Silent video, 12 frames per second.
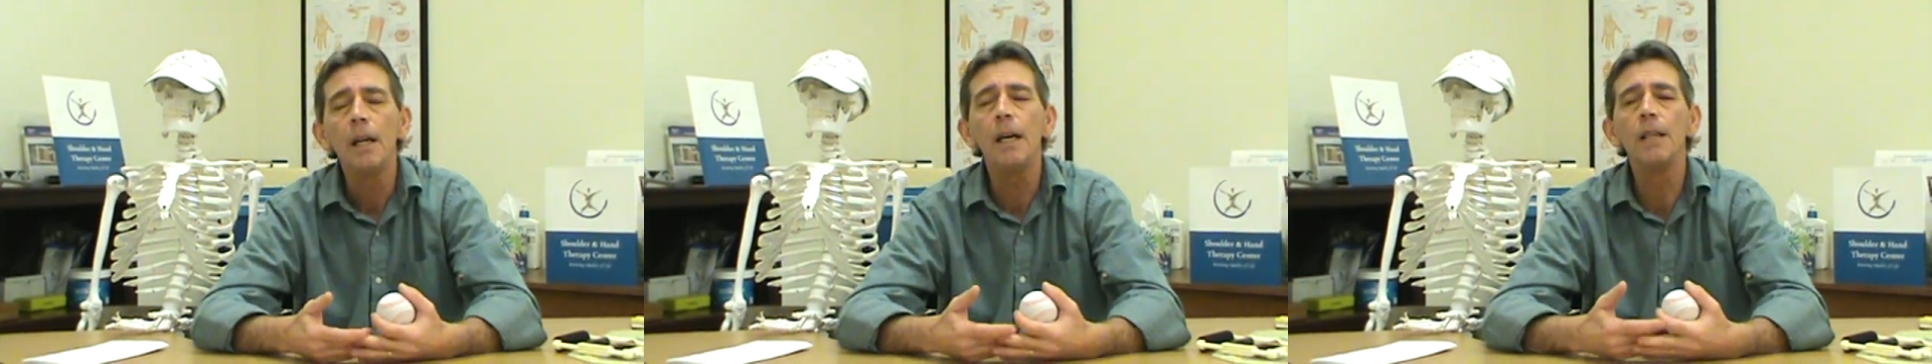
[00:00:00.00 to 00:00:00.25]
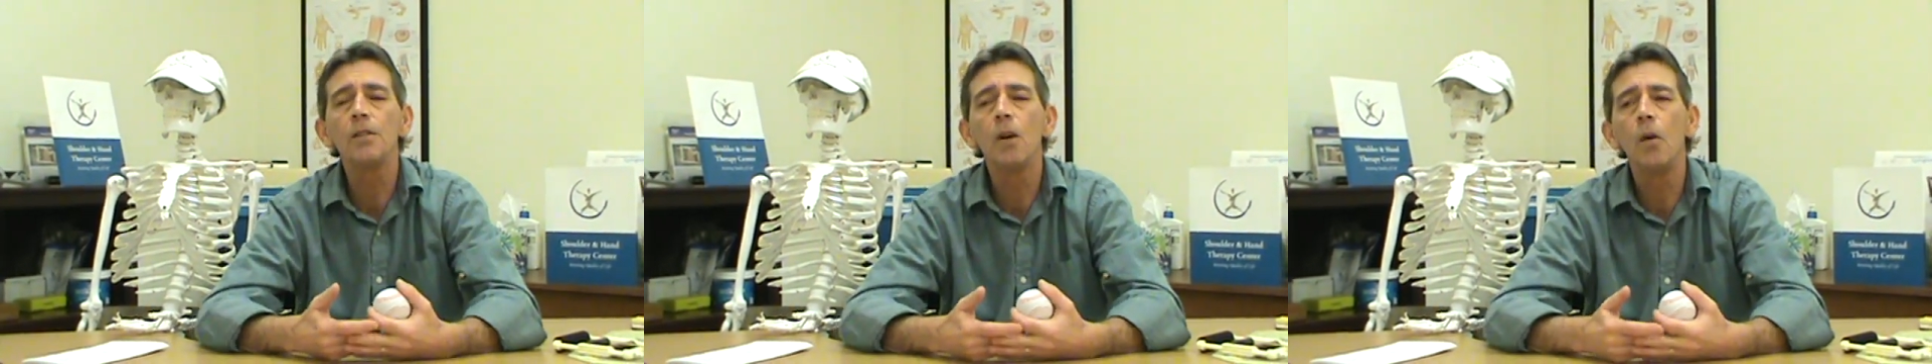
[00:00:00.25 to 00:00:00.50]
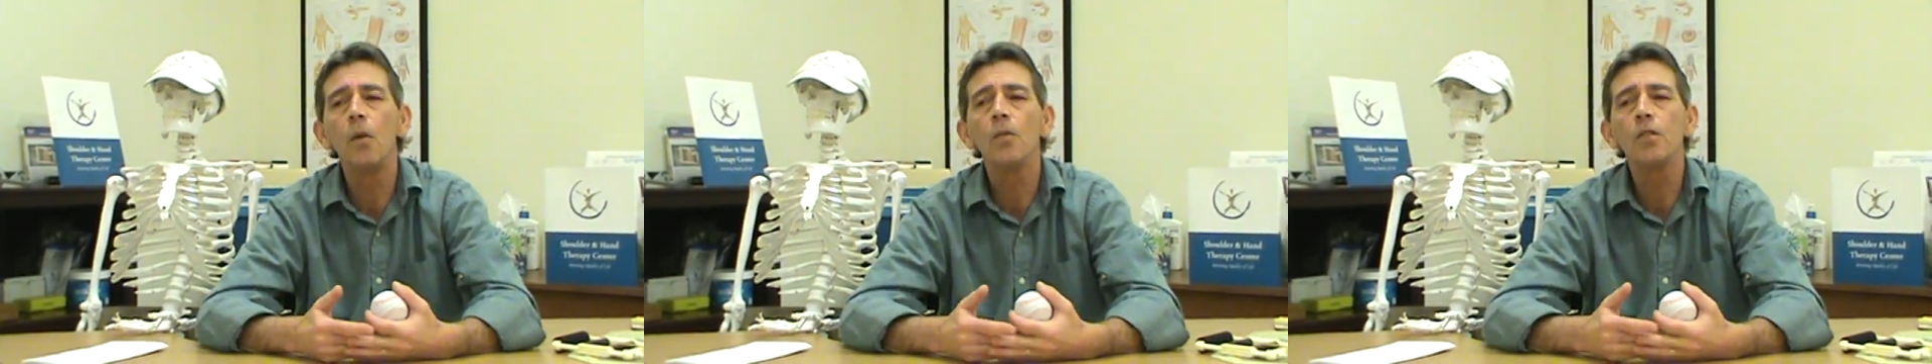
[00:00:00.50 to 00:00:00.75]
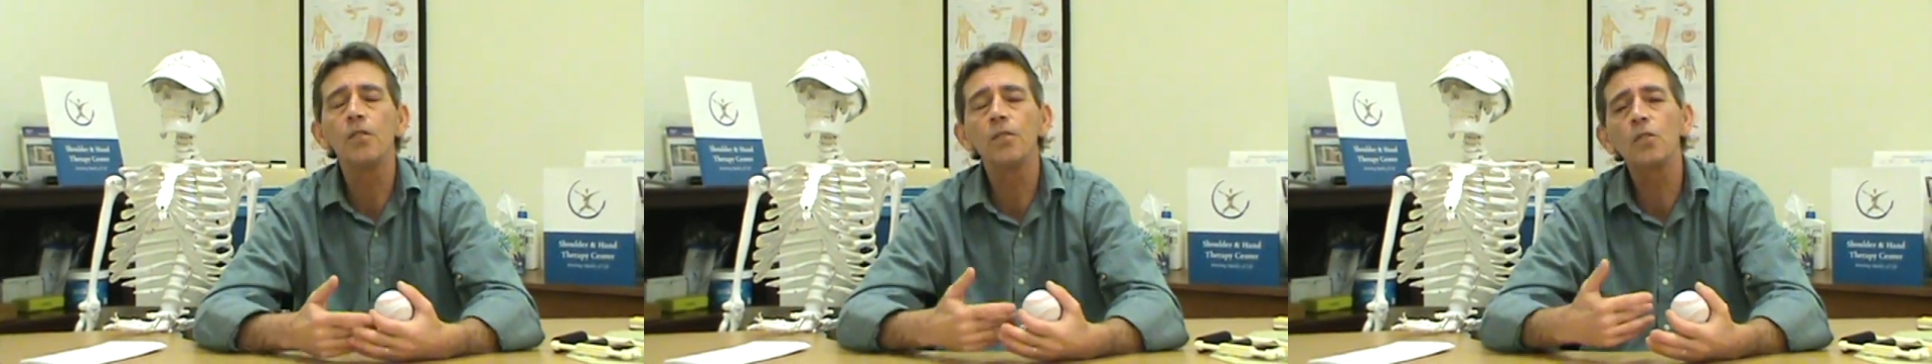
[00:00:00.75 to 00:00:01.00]
And so
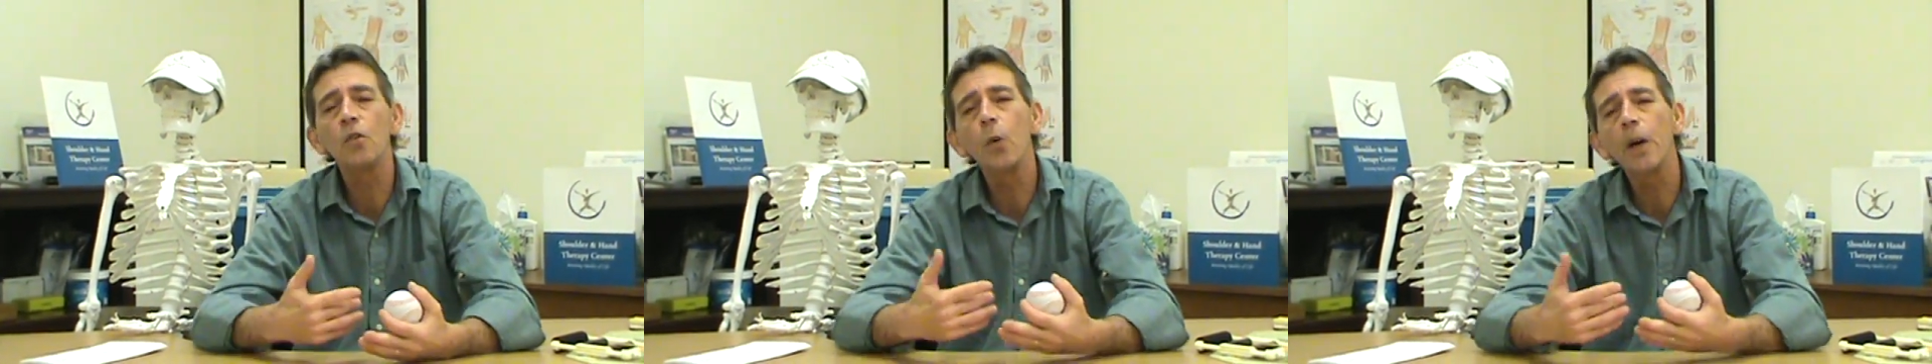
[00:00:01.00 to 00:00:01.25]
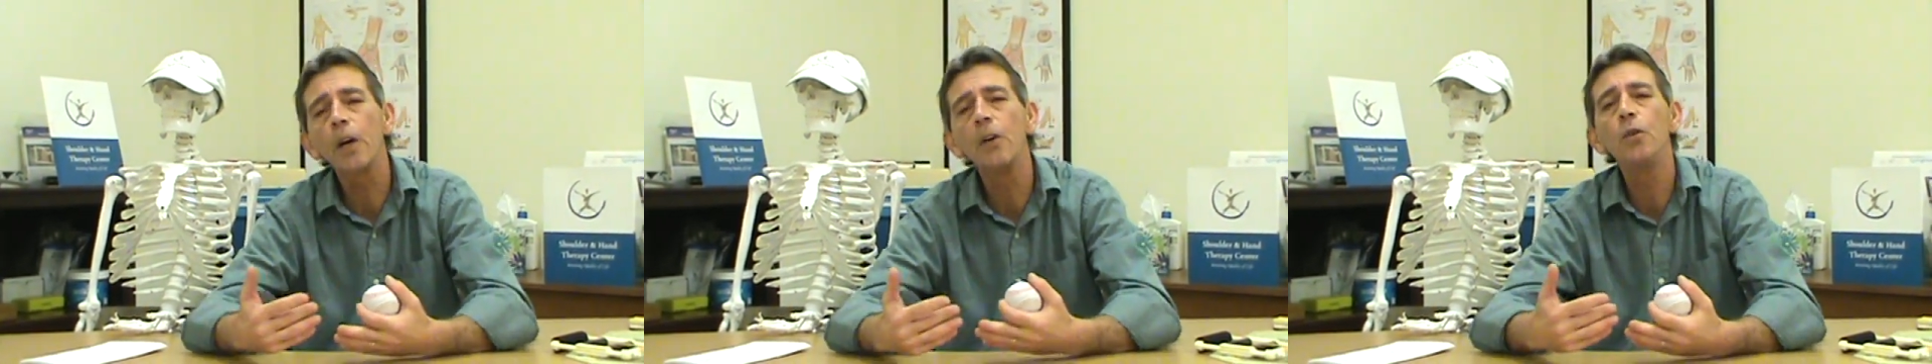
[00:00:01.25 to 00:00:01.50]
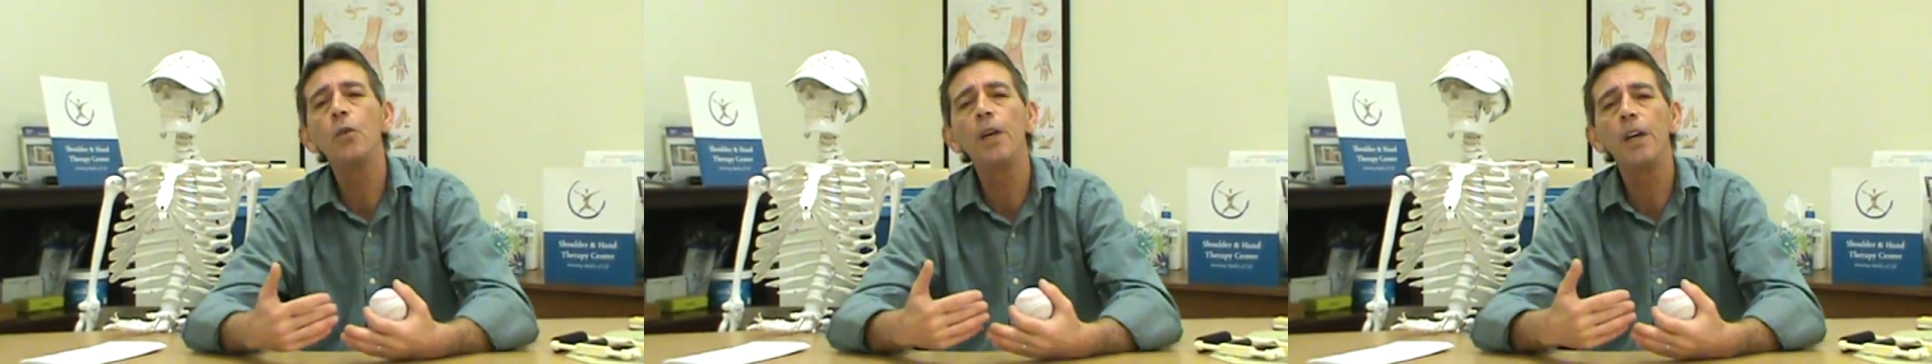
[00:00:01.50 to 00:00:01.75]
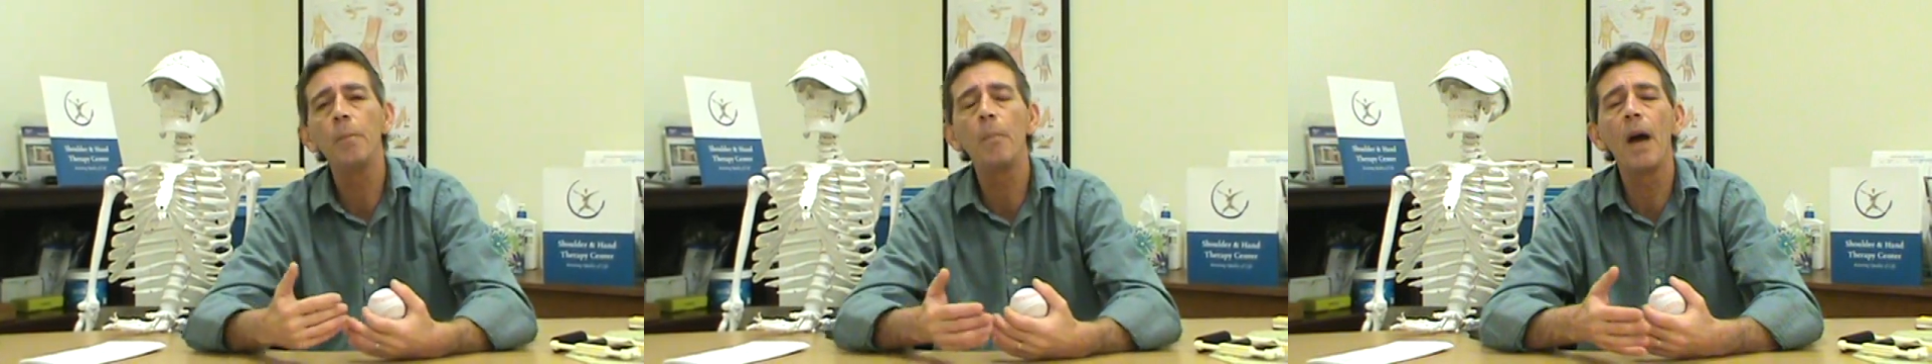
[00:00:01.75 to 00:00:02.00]
the quicker you can
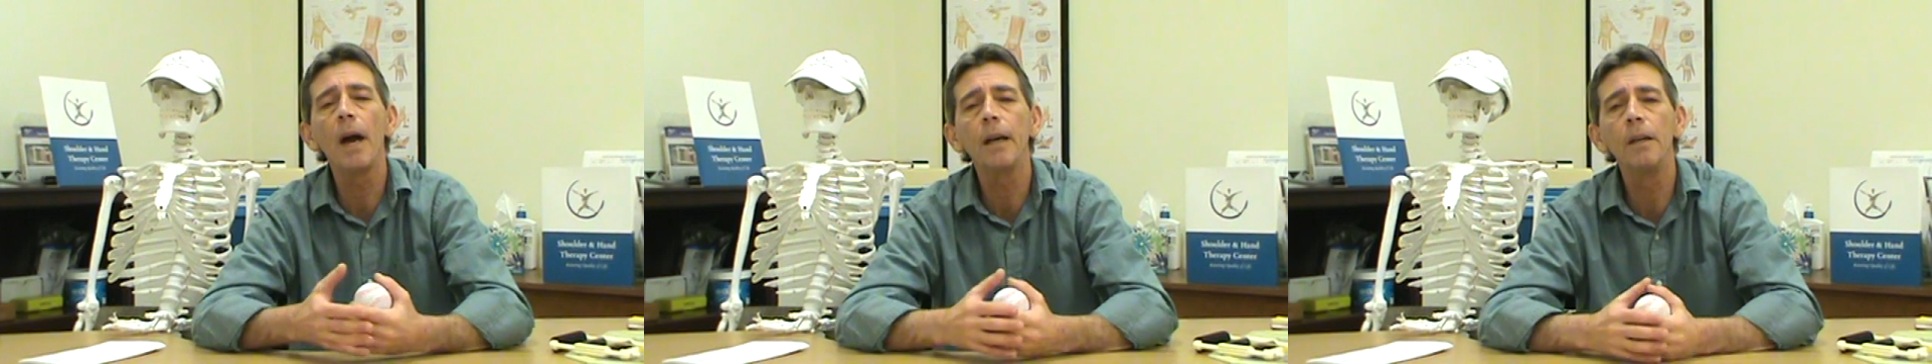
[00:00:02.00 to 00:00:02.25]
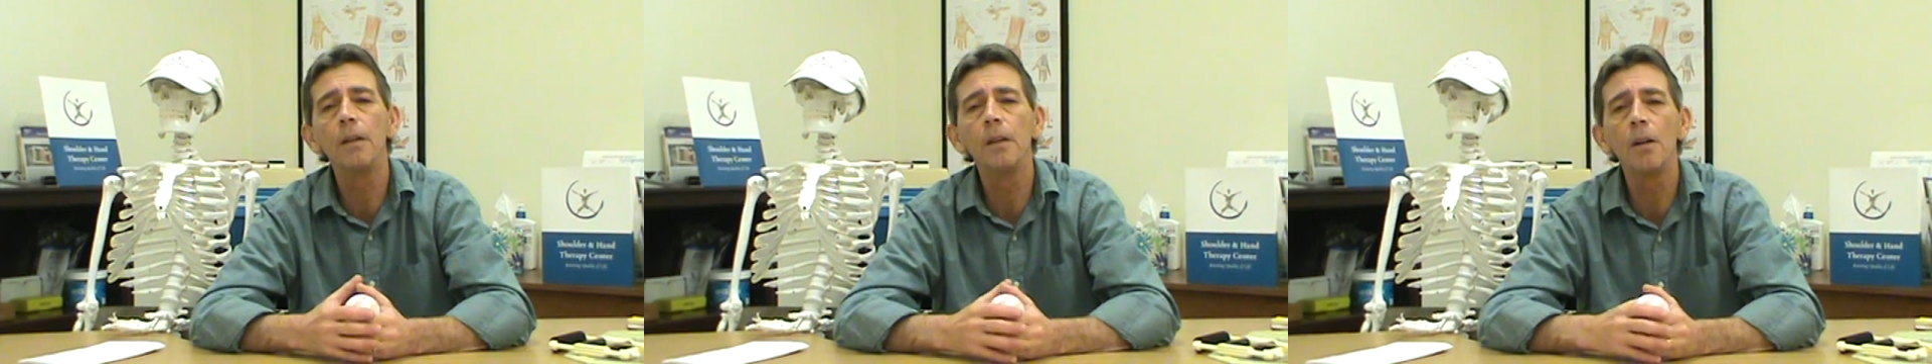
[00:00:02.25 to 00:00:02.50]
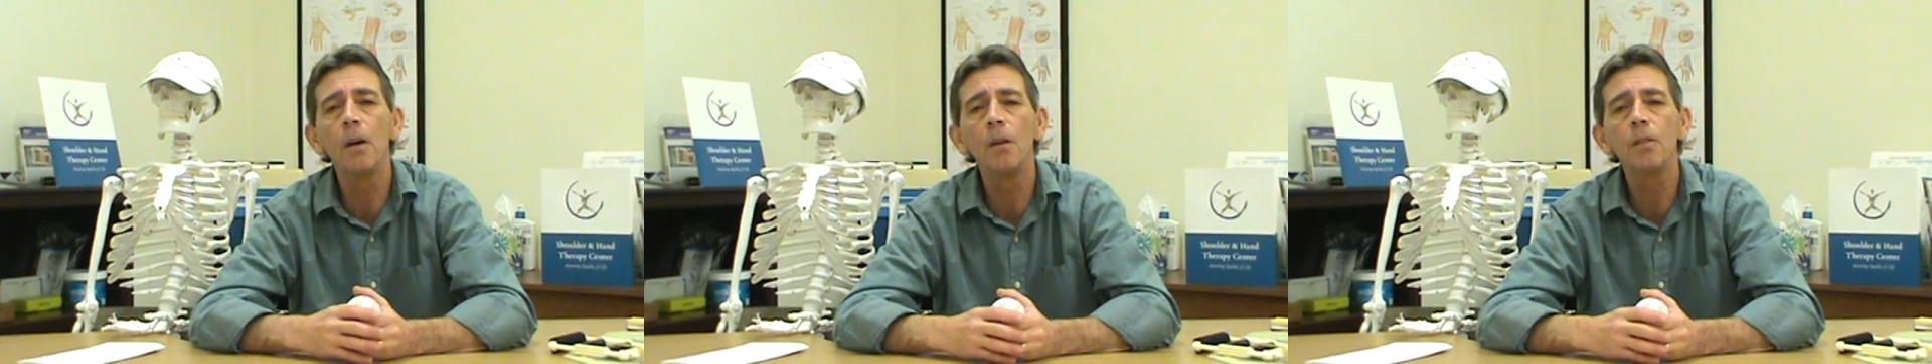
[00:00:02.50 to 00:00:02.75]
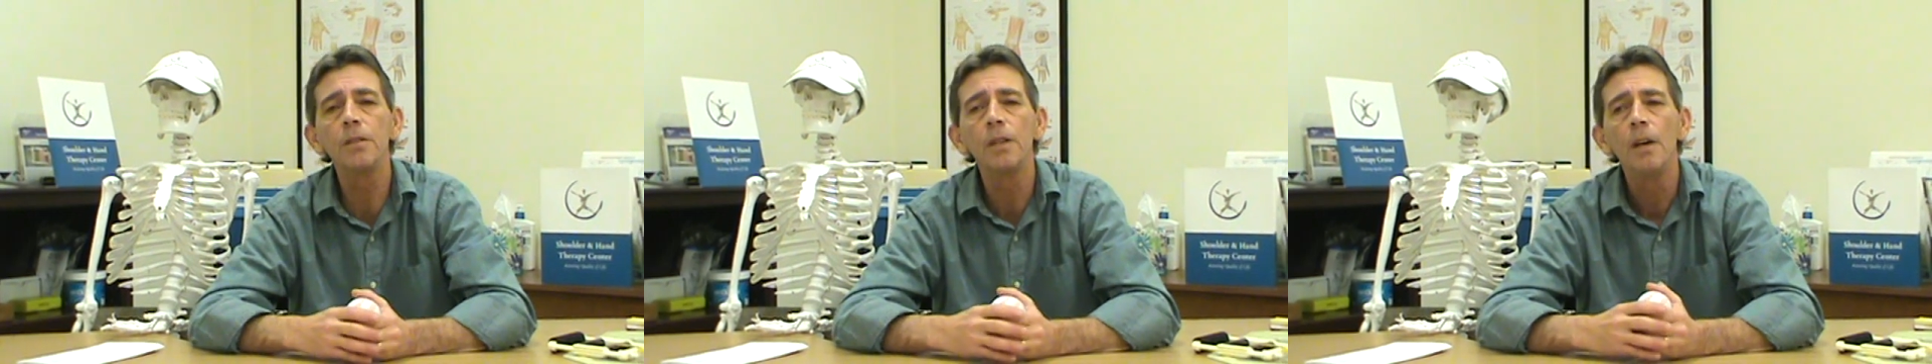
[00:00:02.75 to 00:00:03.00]
get back into
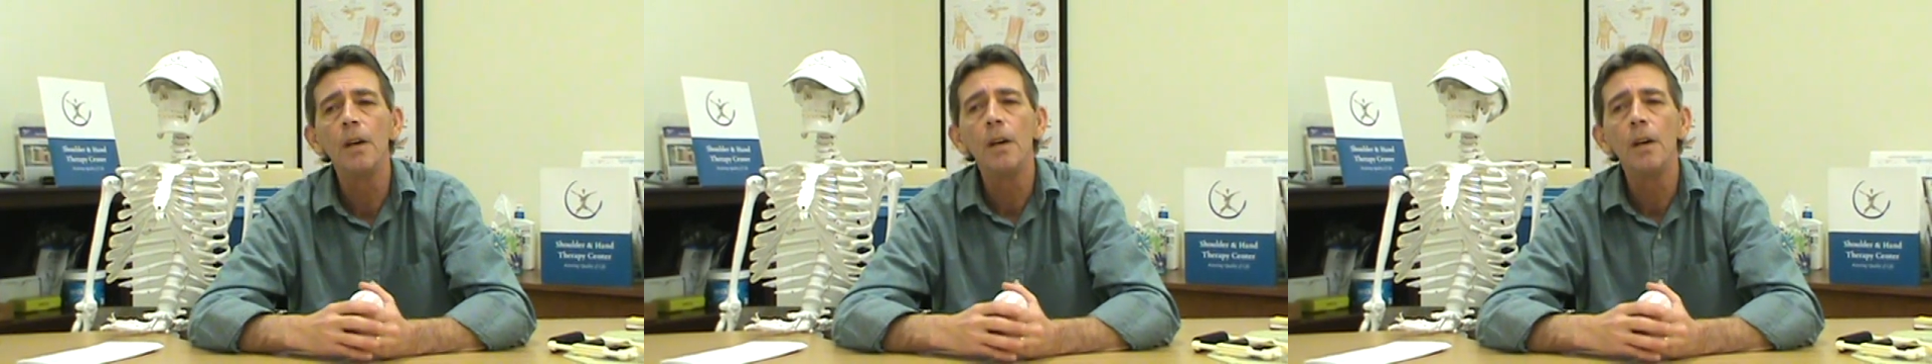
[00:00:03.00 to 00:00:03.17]
those,